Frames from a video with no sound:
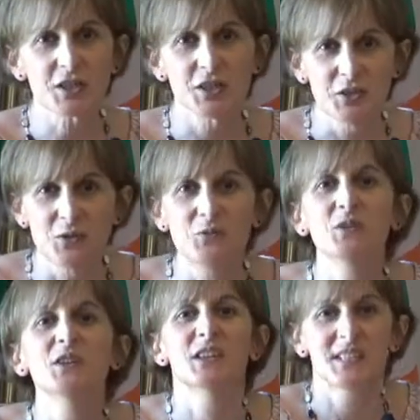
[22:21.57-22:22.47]

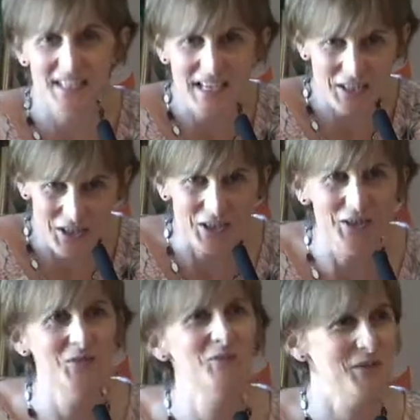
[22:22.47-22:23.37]
to concede
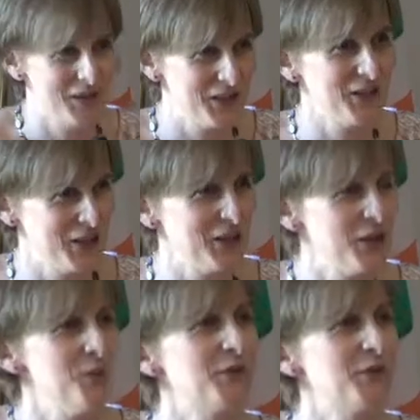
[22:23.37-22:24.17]
to human